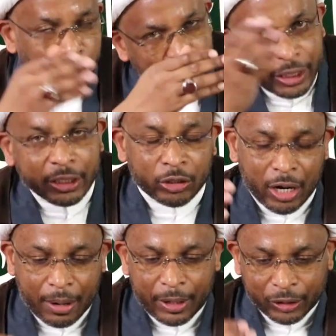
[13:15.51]
We need to
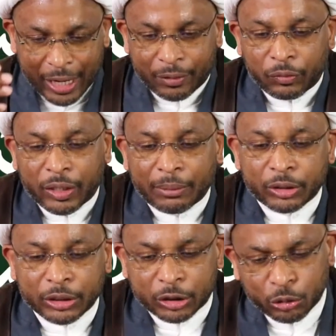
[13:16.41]
talk about that when we come
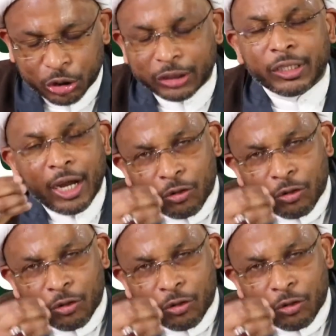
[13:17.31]
to the solutions.